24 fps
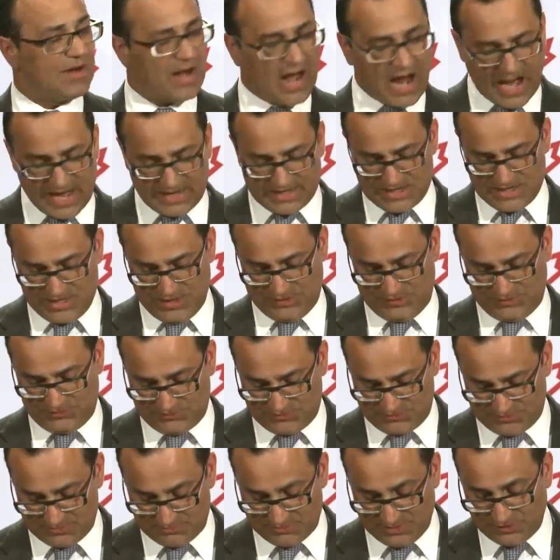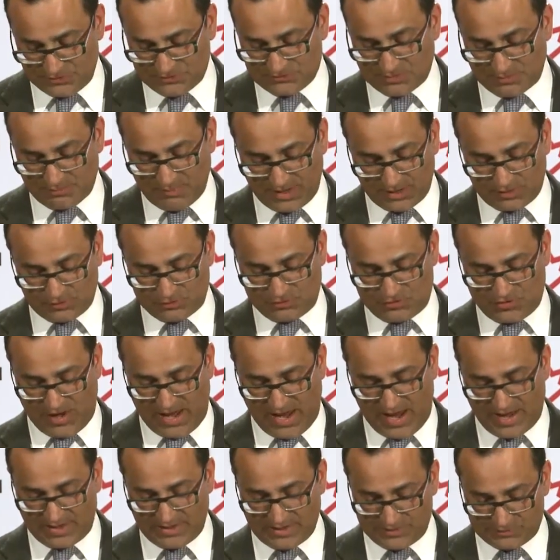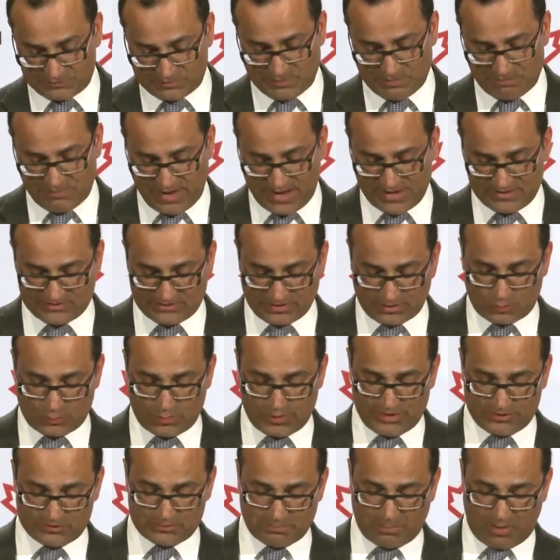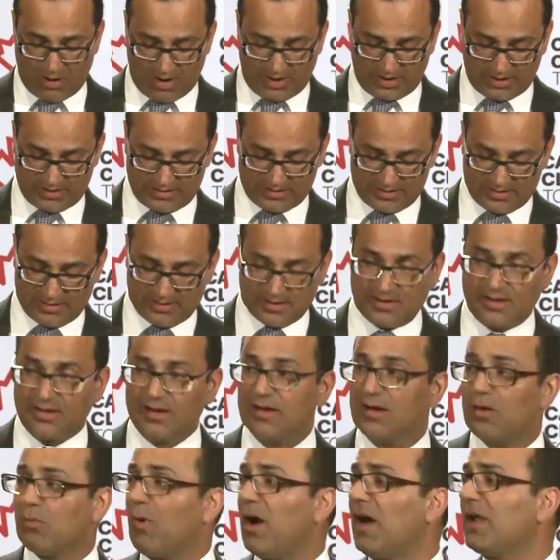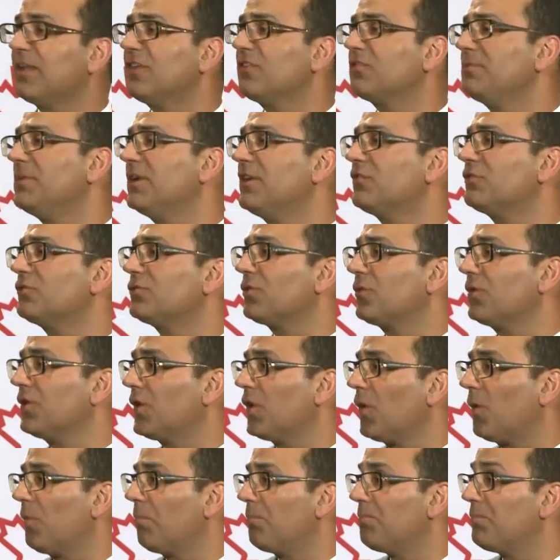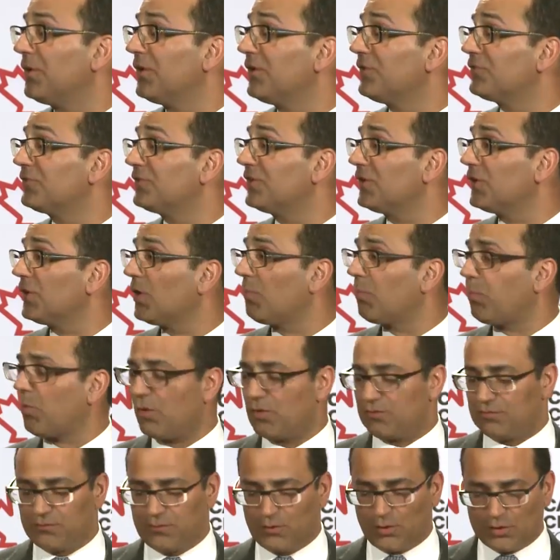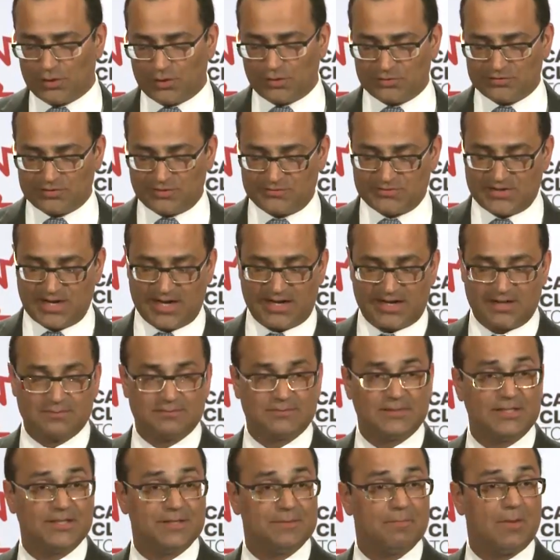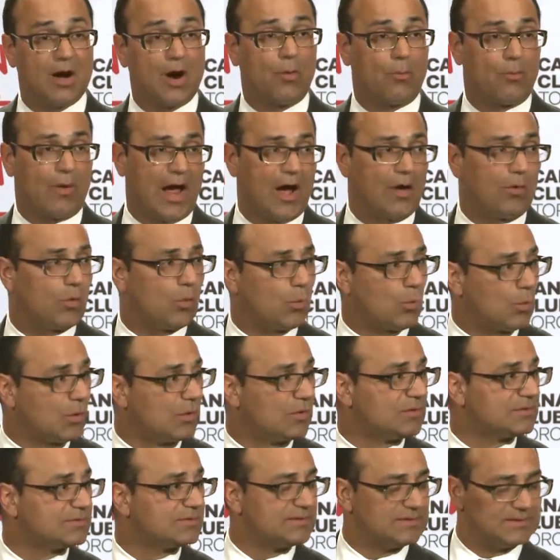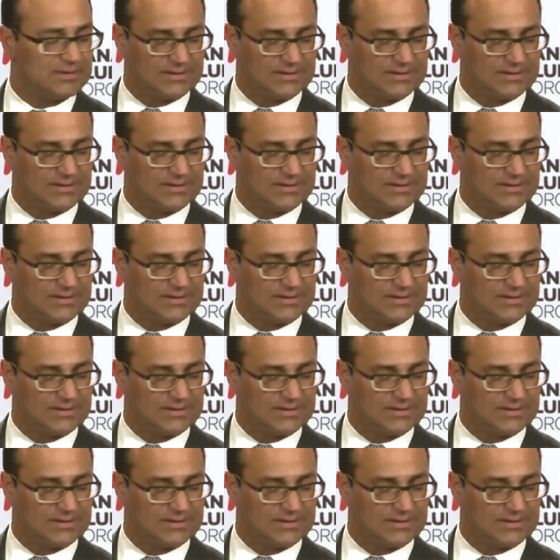9 years, Minister Michael Chan has been based at Queen's Park, while his ministerial portfolios have taken him around the world.